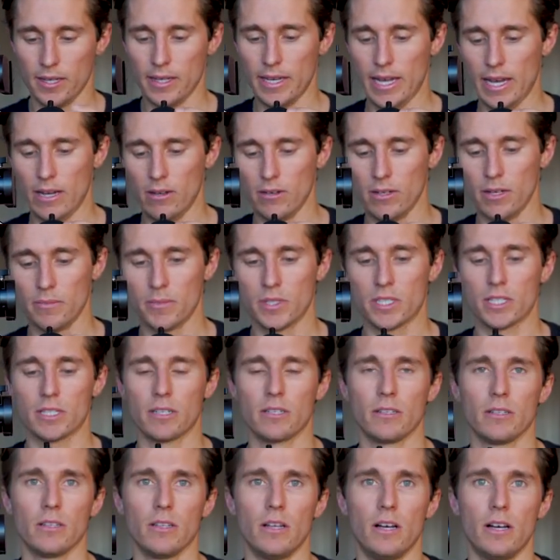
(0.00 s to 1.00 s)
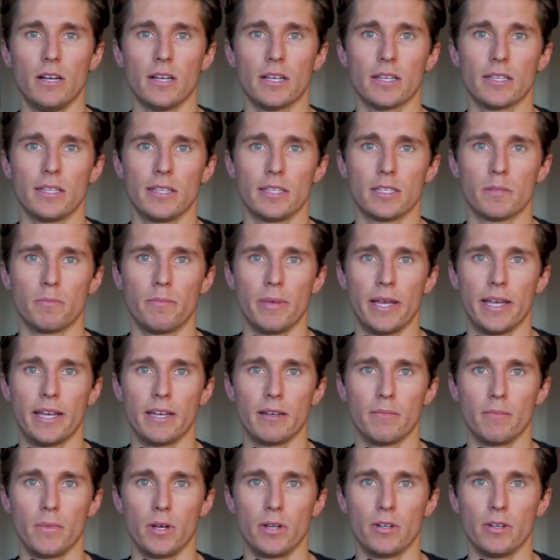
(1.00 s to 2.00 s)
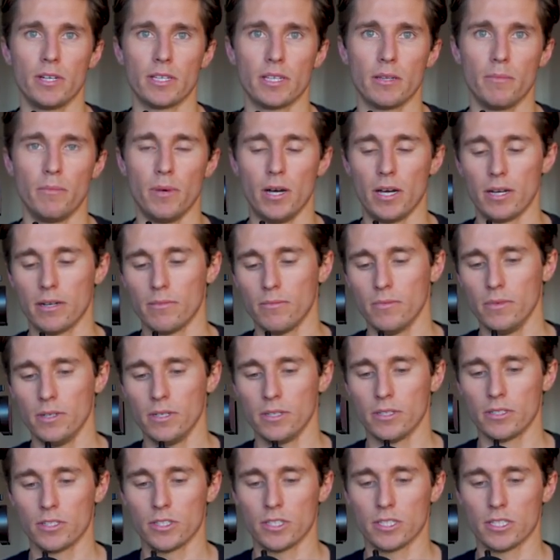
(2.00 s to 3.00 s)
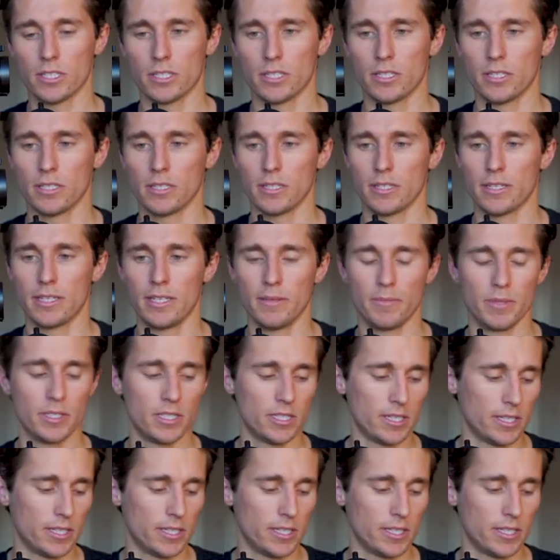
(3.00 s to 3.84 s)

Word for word: Now I'm just gonna lock this pan motor at the bottom just to keep it